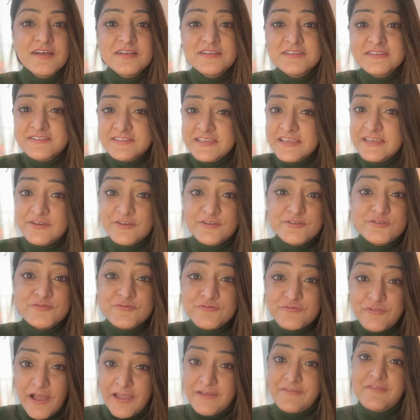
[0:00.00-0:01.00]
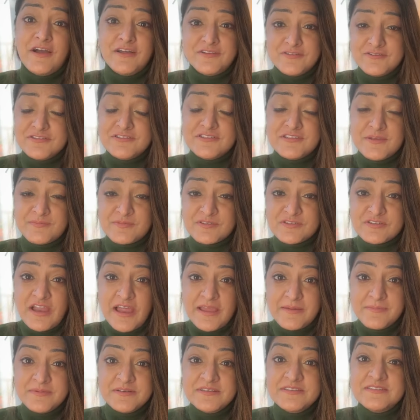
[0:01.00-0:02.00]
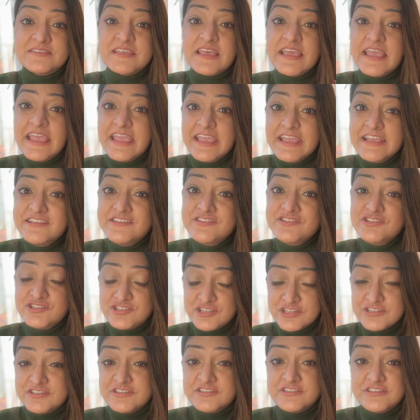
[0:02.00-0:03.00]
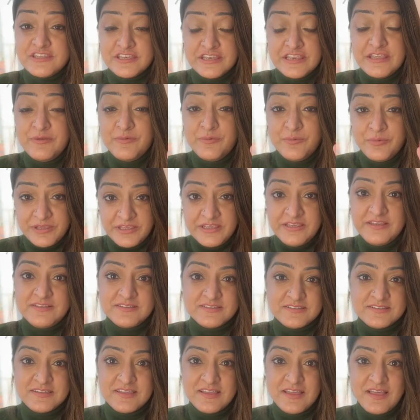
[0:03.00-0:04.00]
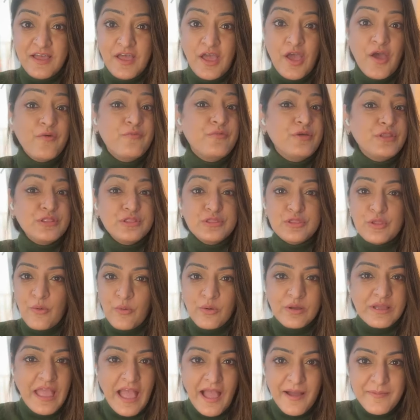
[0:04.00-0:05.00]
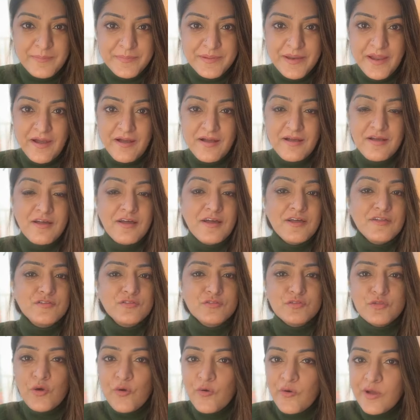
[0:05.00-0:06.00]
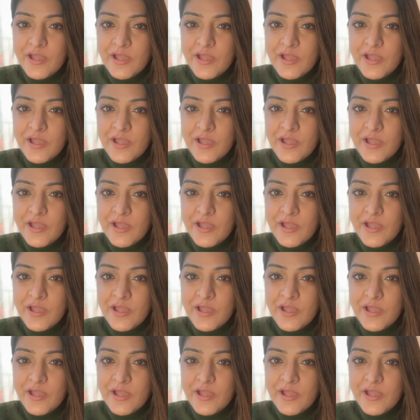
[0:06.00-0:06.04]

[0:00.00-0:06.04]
0 to 500 subscribers in just 3 weeks, with no camera, no